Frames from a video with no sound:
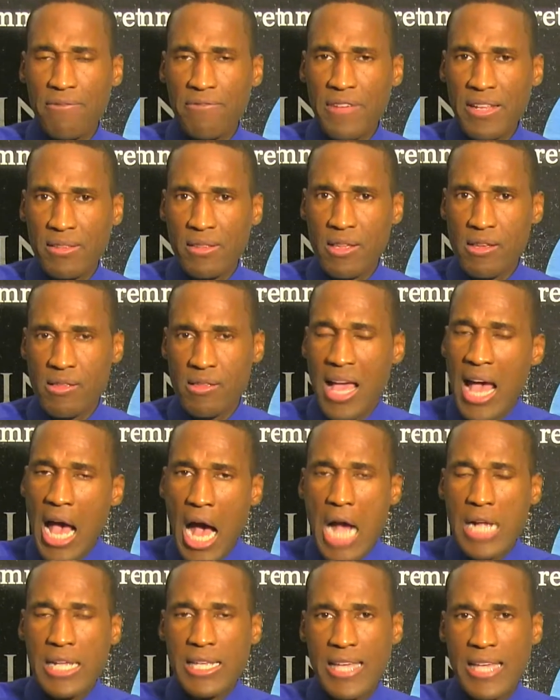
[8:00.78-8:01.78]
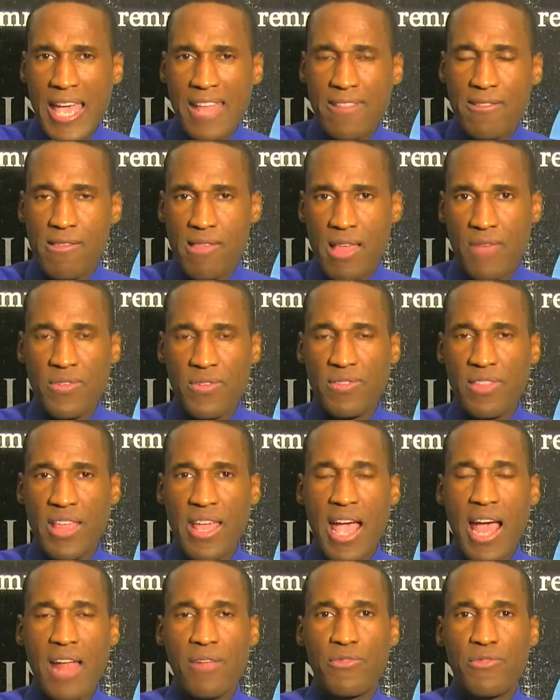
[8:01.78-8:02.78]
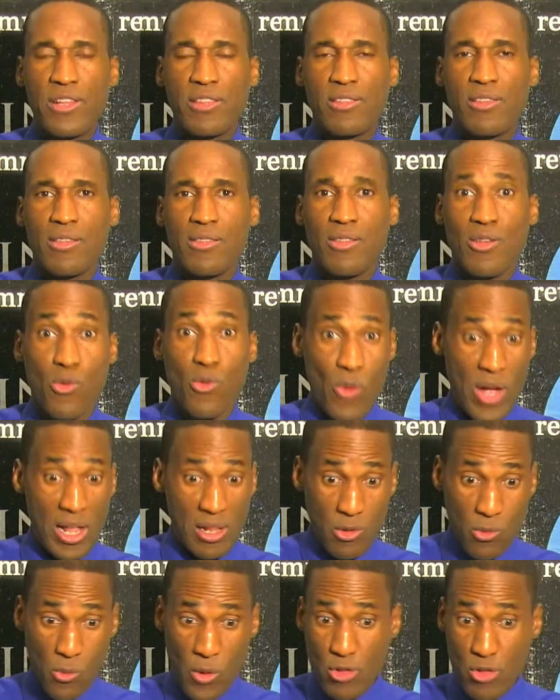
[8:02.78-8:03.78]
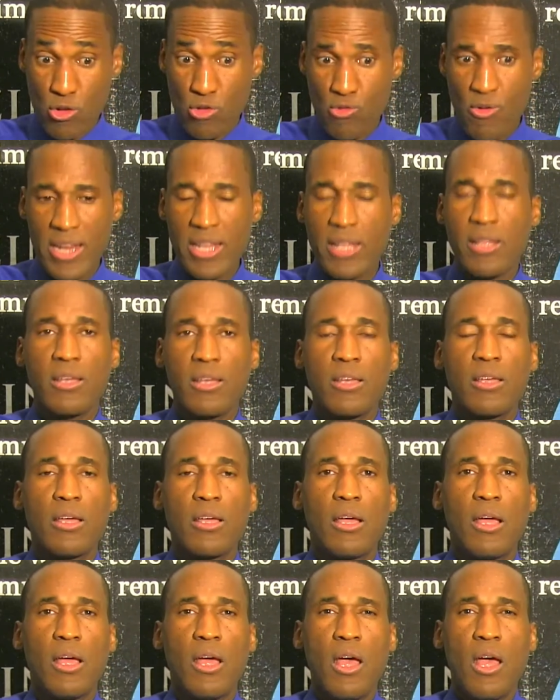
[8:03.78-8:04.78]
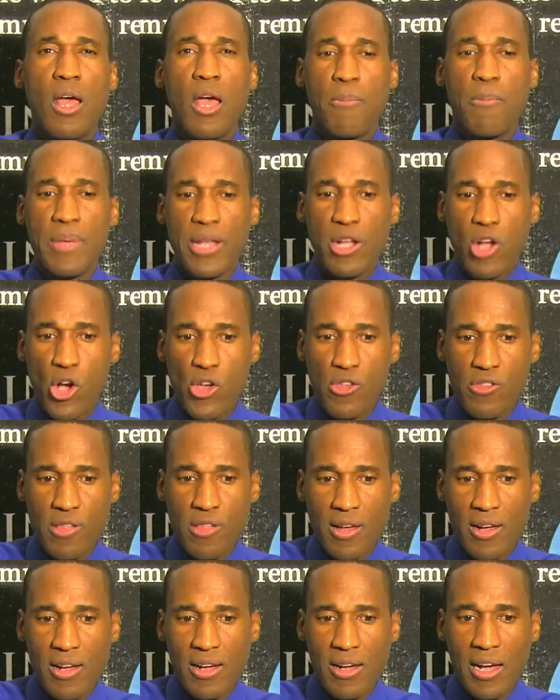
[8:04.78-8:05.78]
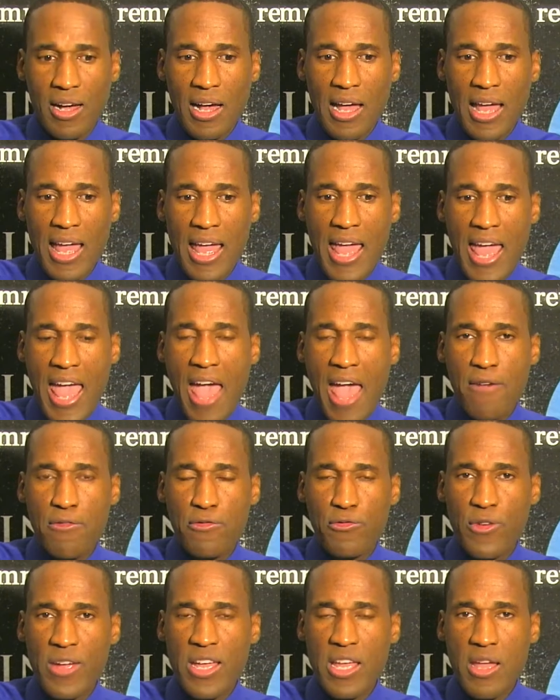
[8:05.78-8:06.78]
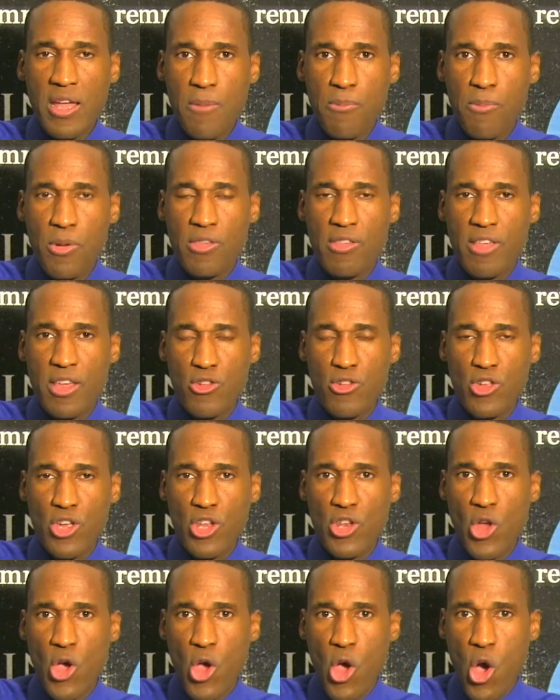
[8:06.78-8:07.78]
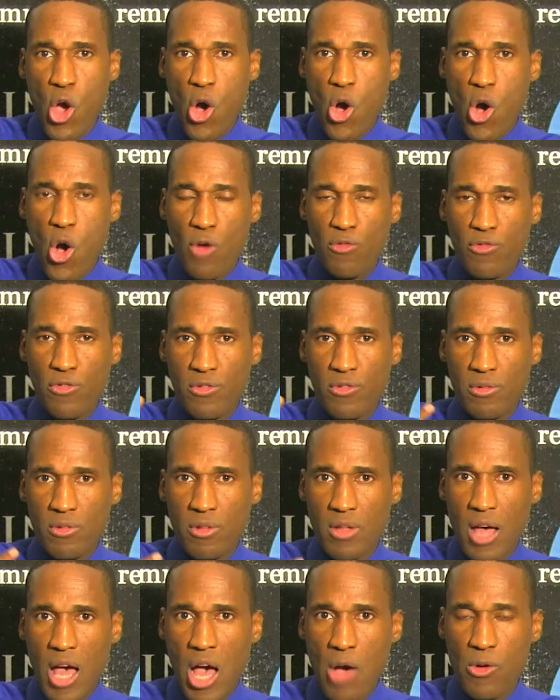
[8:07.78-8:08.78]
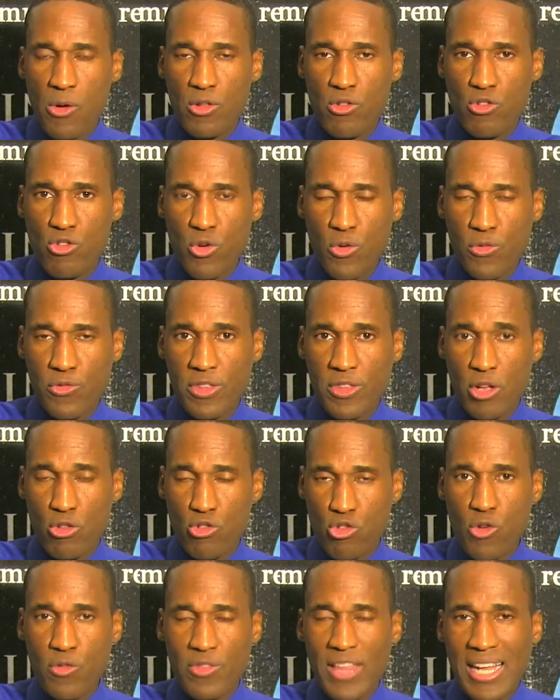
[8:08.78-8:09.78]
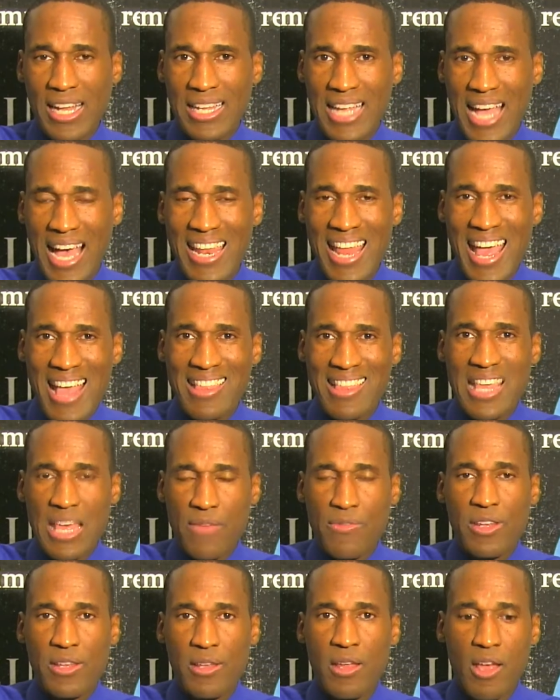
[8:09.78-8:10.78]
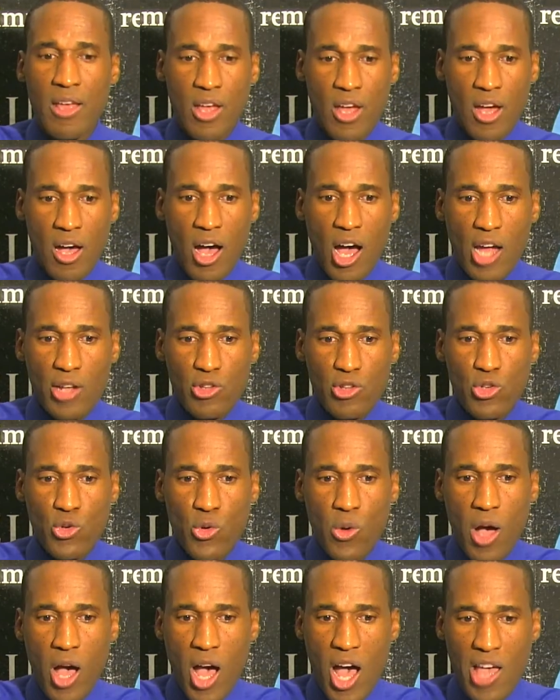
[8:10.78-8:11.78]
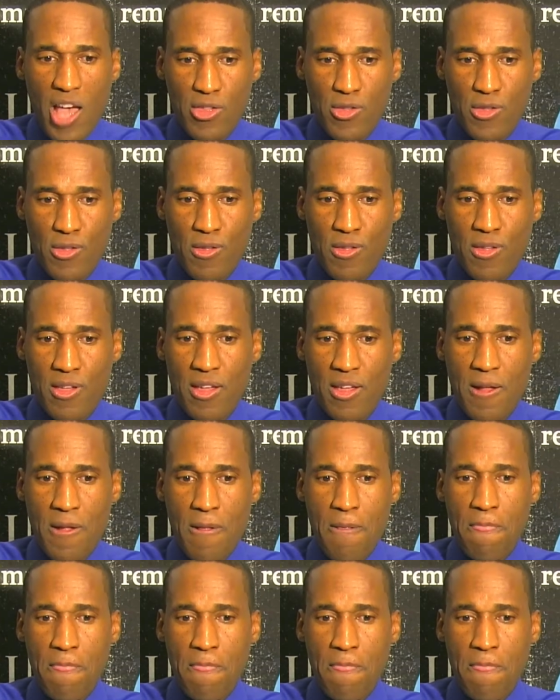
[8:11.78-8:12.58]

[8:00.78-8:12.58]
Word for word: Adventists, against Seventh-day Adventists? Well, we just read it. Because every position of our truth, the truth that God has given unto us,